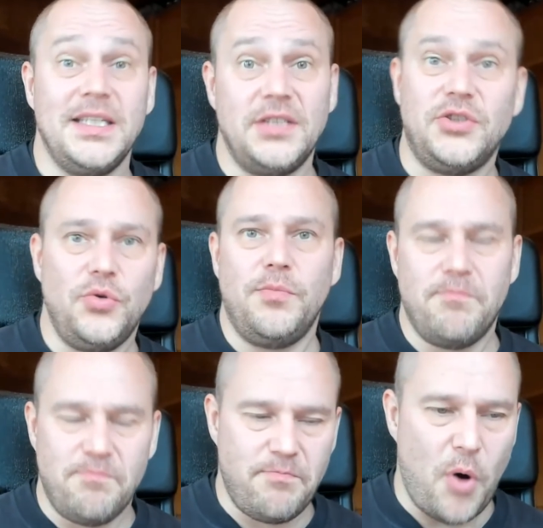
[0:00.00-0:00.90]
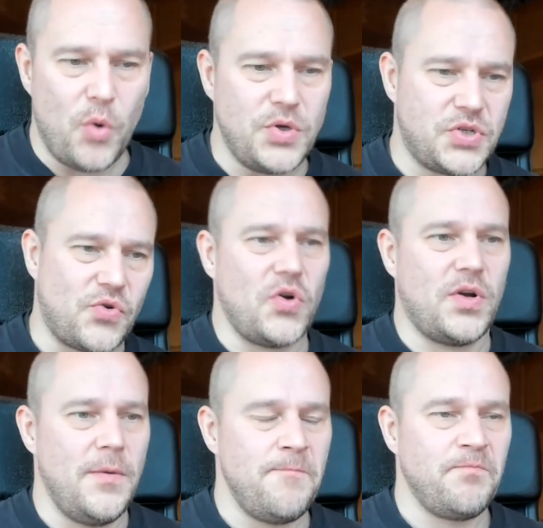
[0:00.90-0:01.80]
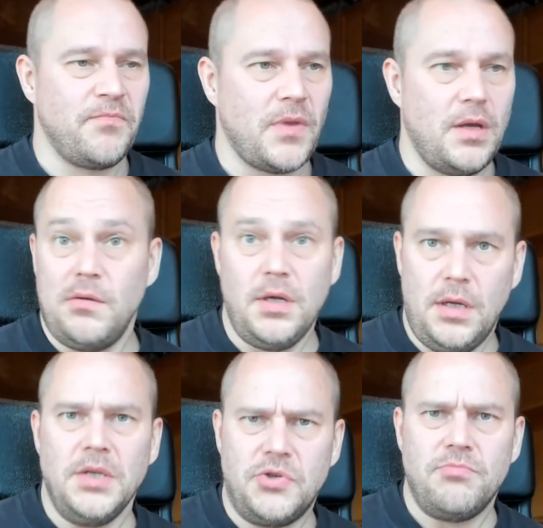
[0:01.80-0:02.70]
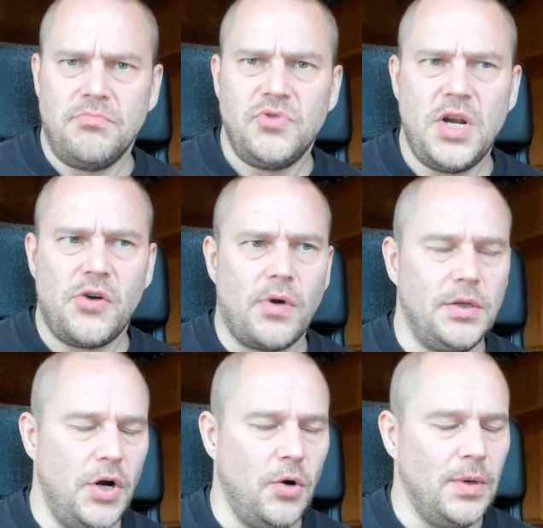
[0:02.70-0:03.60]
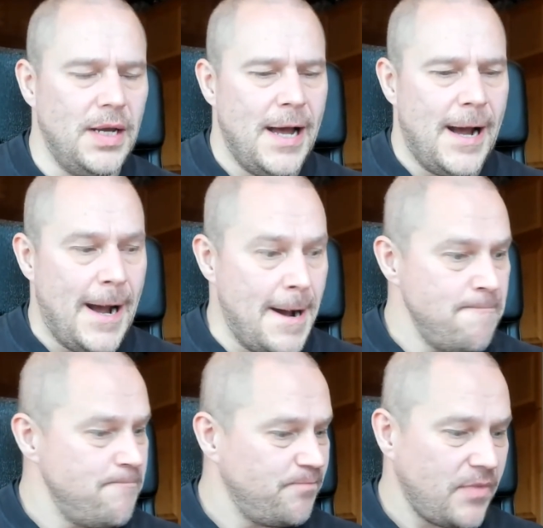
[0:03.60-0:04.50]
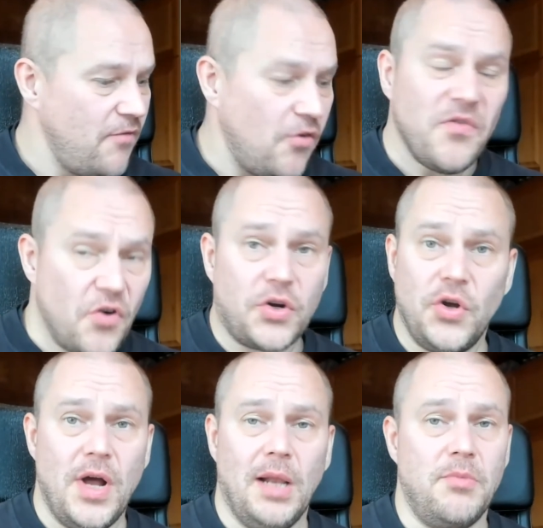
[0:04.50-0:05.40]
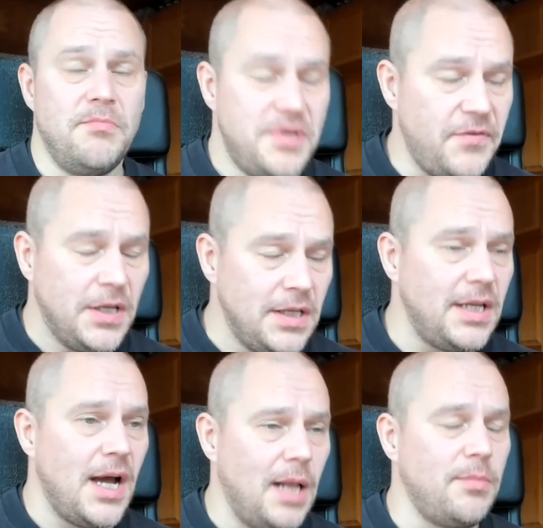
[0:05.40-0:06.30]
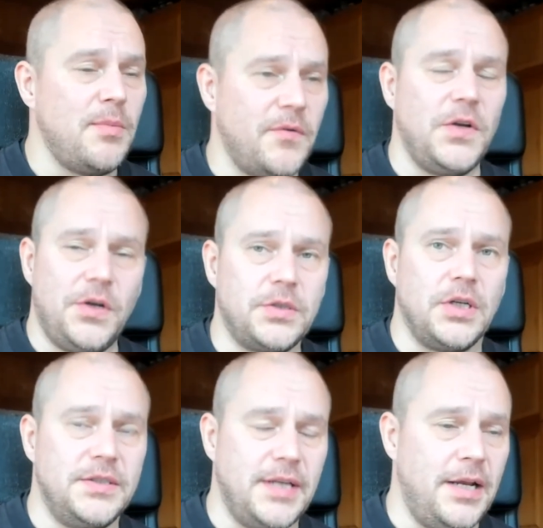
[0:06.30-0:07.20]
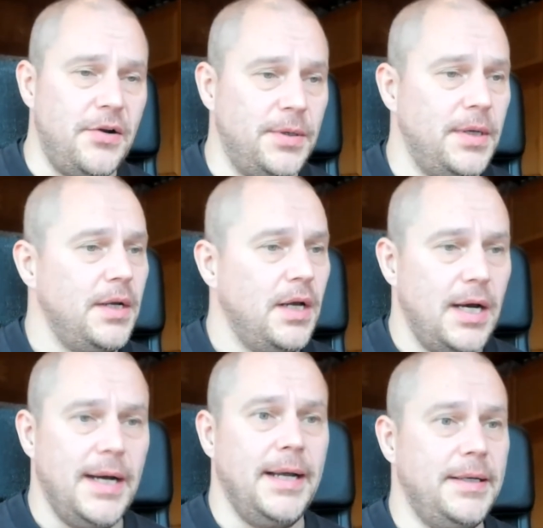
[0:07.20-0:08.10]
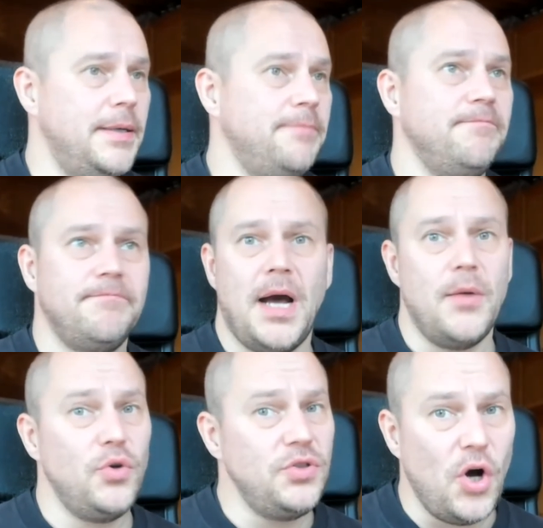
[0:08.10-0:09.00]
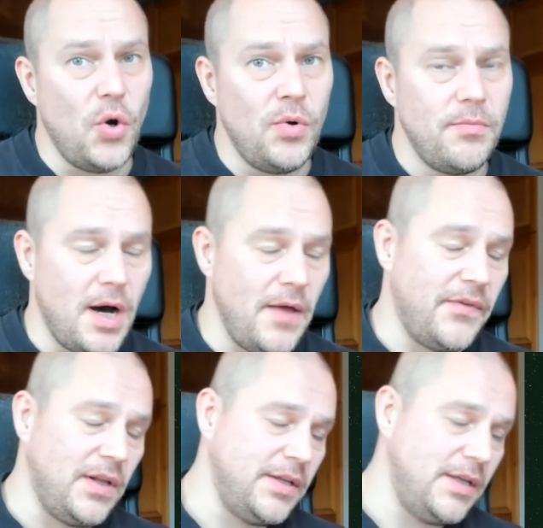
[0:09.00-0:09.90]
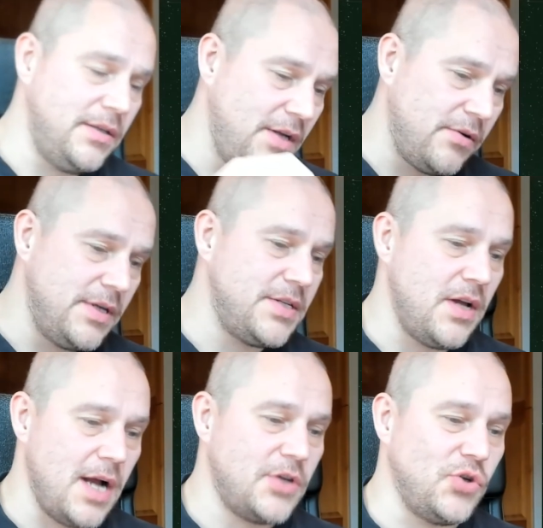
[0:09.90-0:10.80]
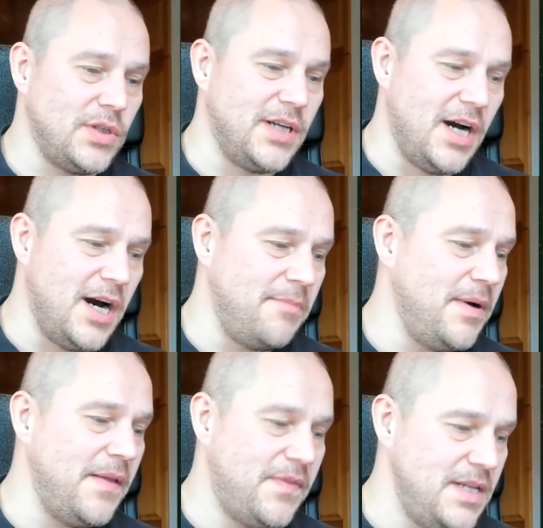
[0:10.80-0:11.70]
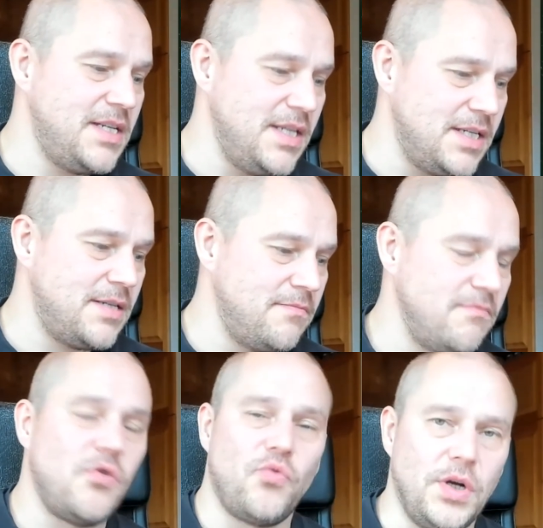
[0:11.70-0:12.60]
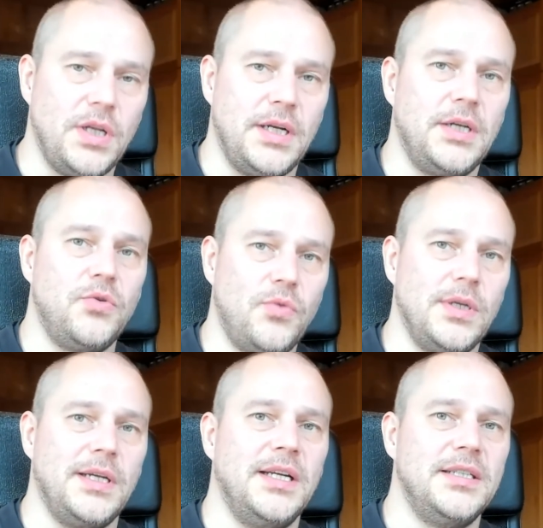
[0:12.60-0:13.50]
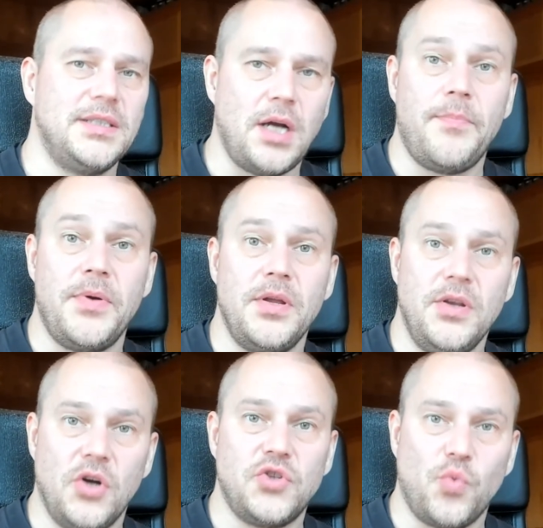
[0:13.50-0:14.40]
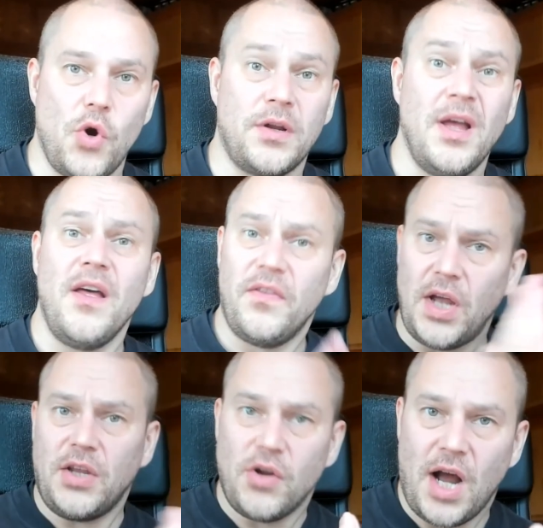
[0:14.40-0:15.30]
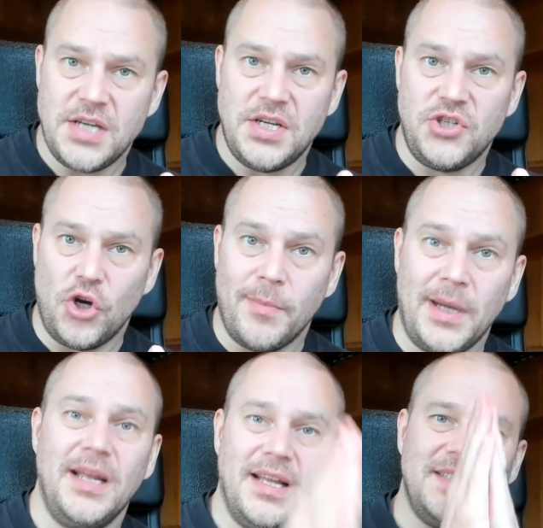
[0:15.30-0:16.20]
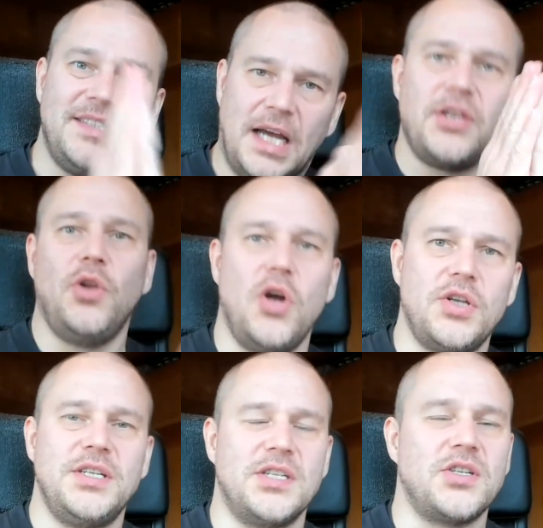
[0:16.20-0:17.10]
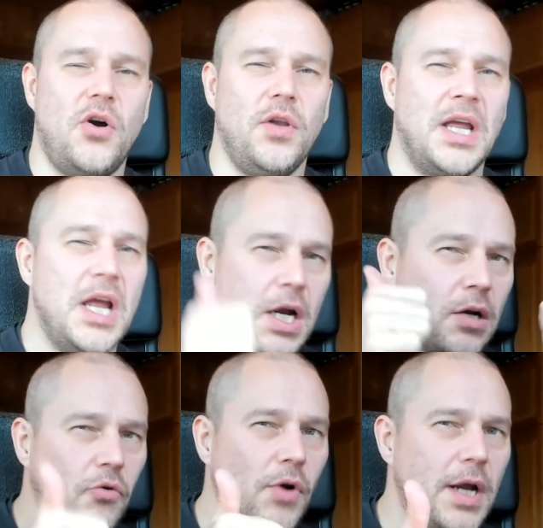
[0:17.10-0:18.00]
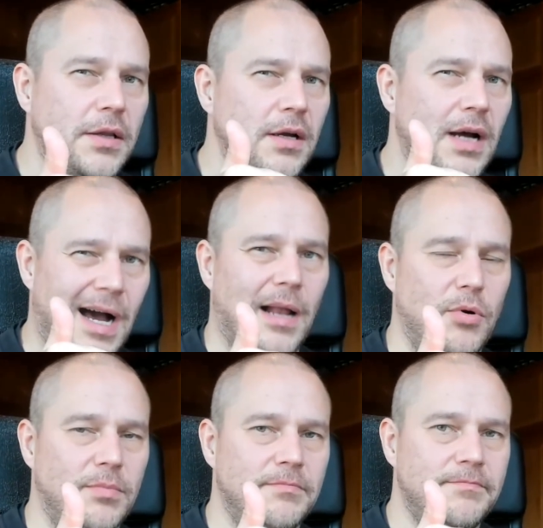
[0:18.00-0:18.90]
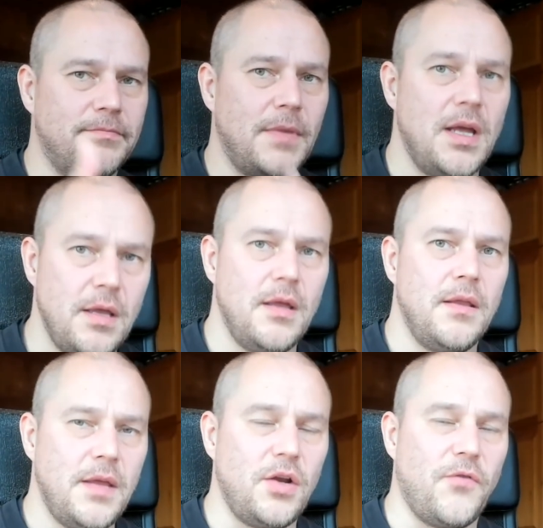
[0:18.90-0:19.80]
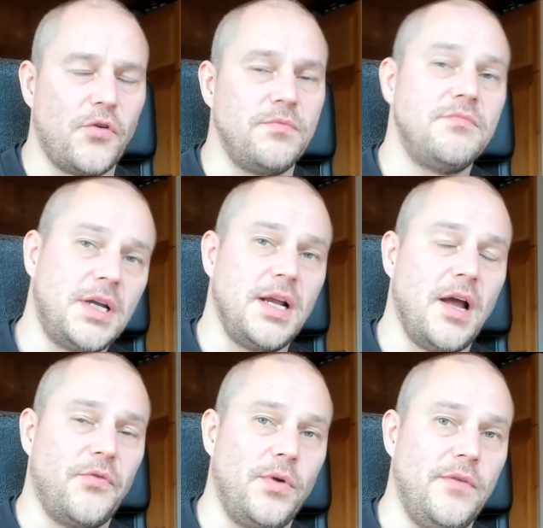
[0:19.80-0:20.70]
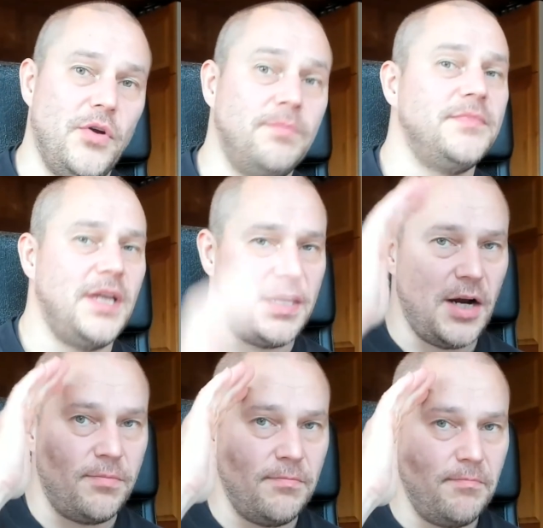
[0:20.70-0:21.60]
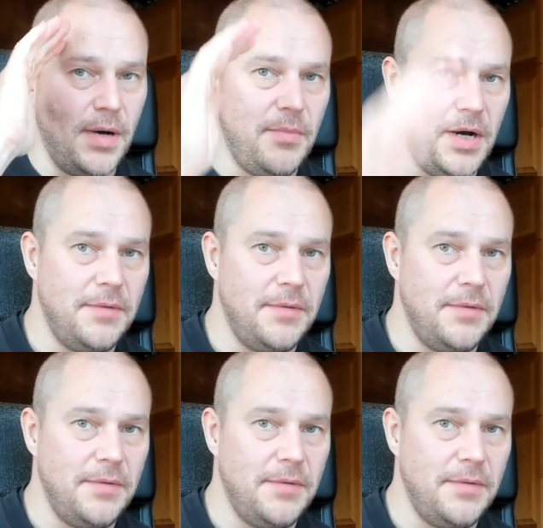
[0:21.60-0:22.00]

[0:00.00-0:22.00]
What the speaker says: to post-rock in general, you know. Very, very good album. Definitely album of the year contender. And I wouldn't know until the year is actually gone, but this is really, really top-notch work. Thank you guys in Germany. Thank you, Long Distance Calling. Great album. Thank you for checking out the review. Take care. Bye-bye.